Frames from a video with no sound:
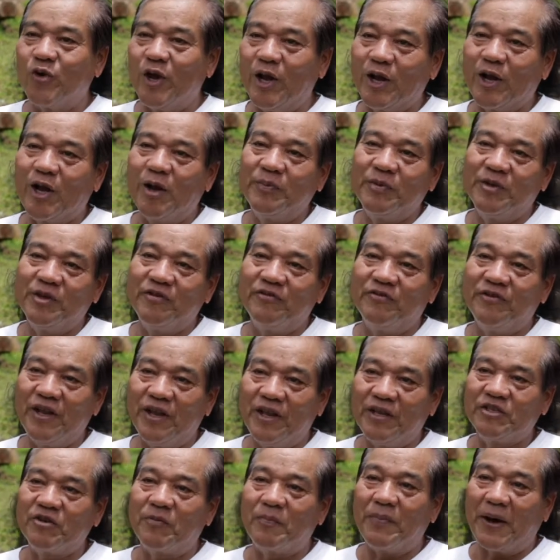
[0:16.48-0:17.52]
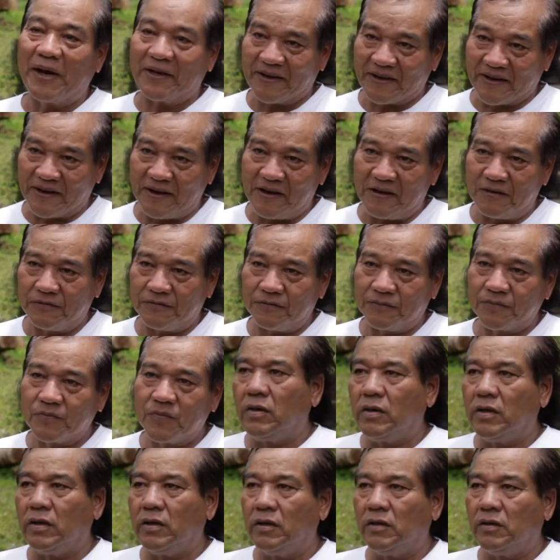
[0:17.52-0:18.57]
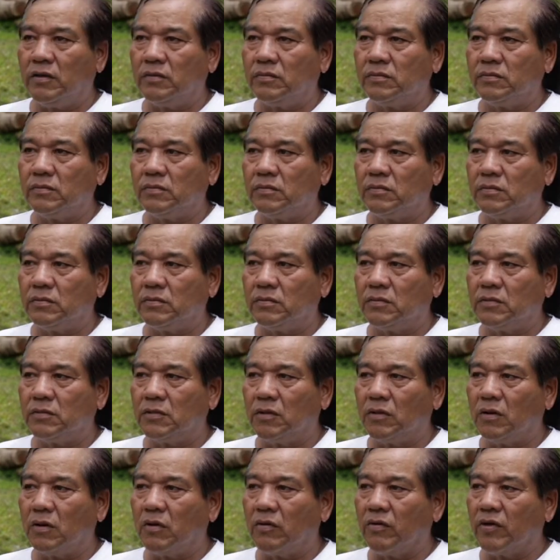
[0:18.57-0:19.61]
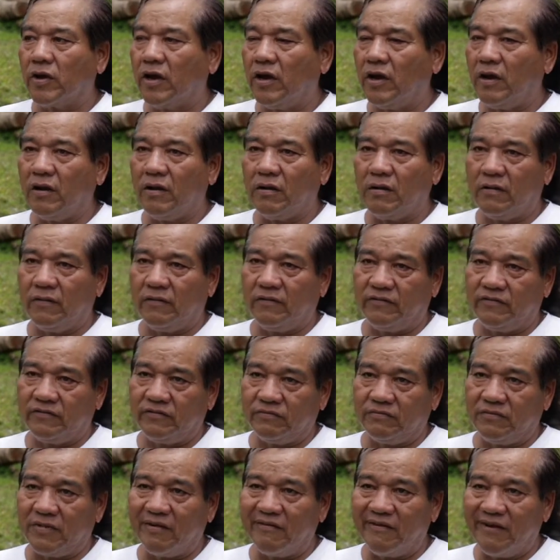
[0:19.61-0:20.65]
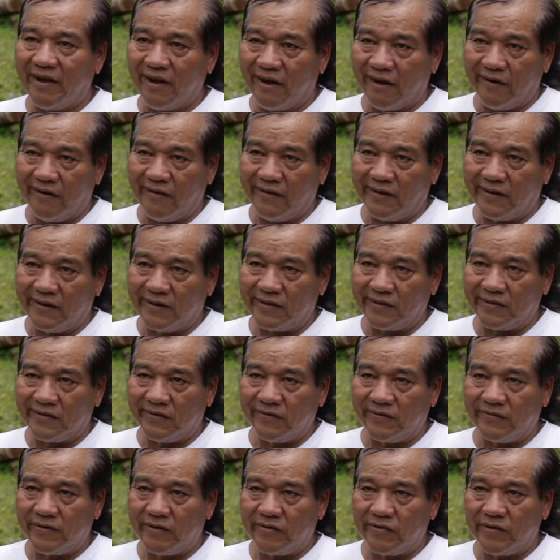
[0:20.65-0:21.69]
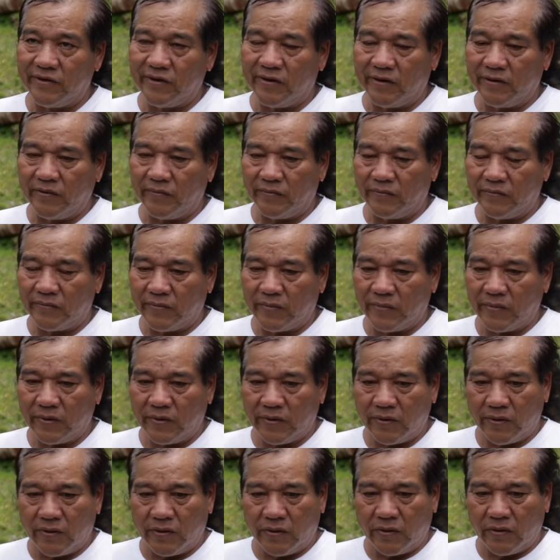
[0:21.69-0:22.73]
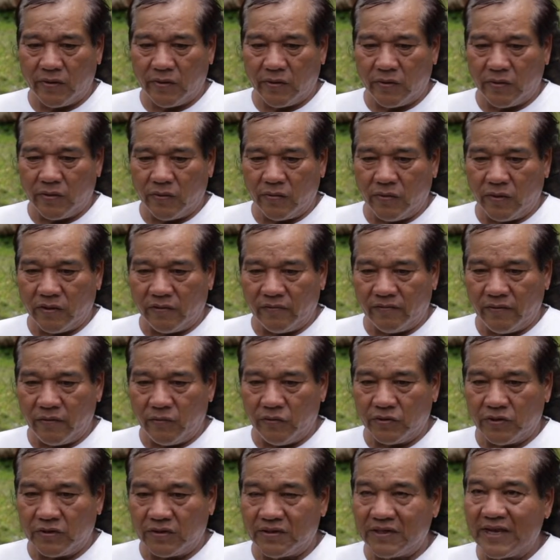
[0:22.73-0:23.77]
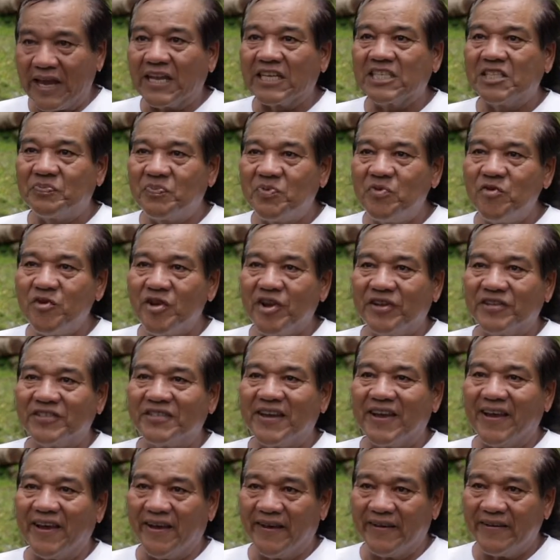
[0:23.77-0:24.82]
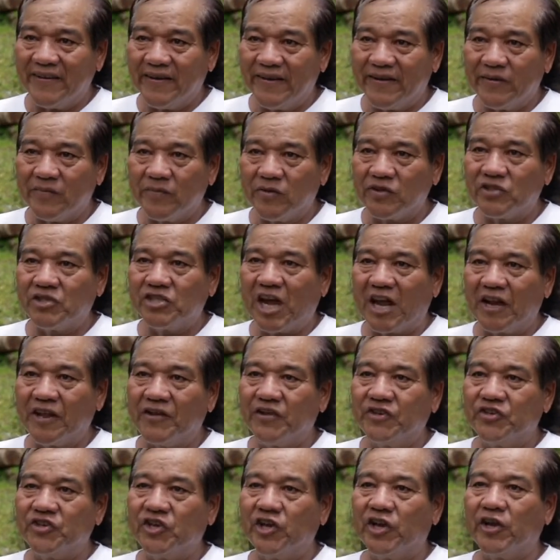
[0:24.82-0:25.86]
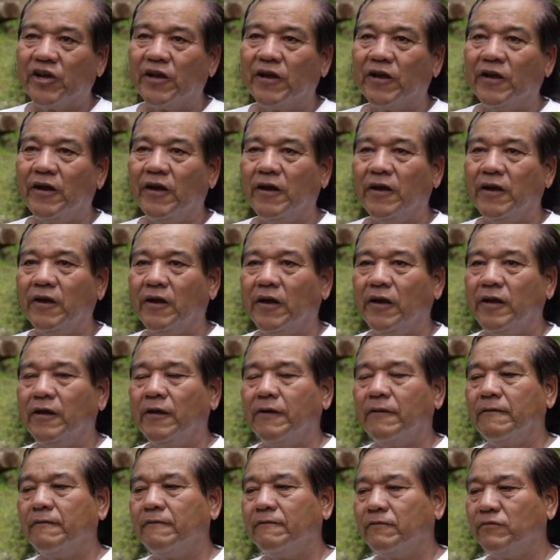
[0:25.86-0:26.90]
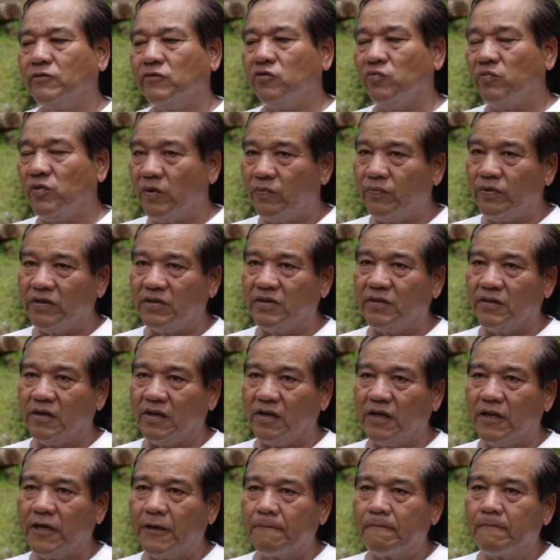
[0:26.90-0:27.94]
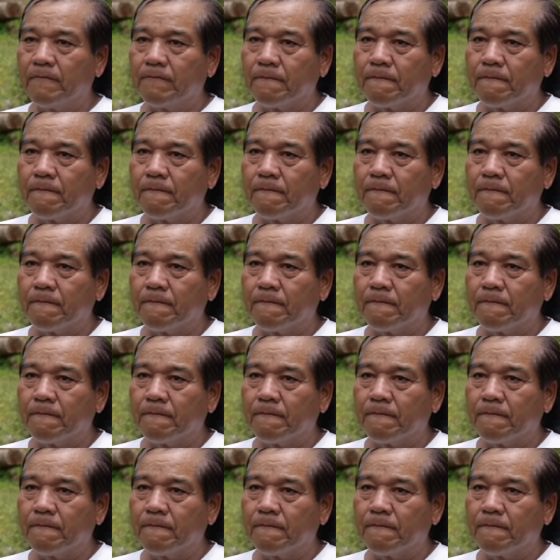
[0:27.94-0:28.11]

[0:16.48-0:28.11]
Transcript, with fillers: welcome to the village of Bataka. Um, the hurricane of Maria was a very, um, one of the most experience I had, but challenging and um, to me personally.